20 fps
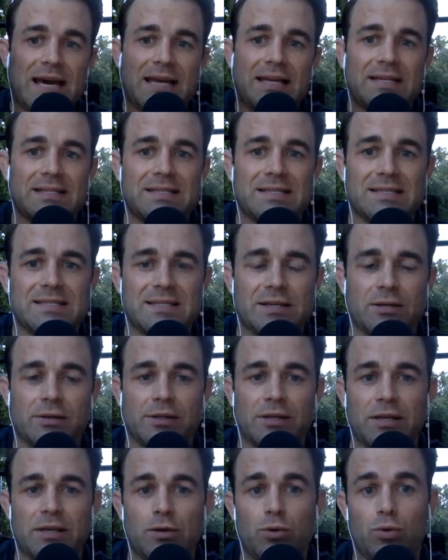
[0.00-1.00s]

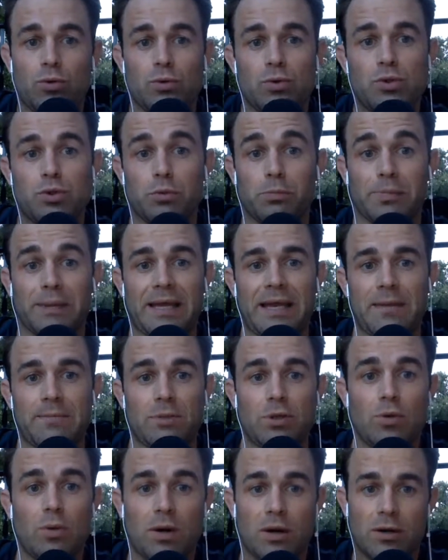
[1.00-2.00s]
necessarily who to blame.
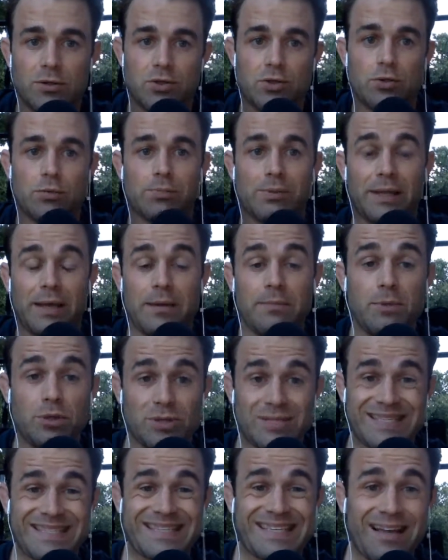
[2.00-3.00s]
You are to blame
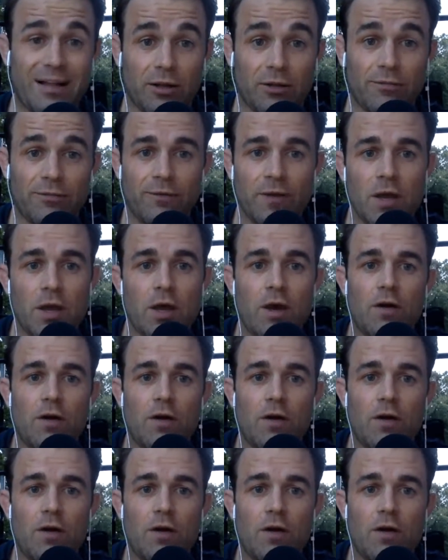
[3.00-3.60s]
yourself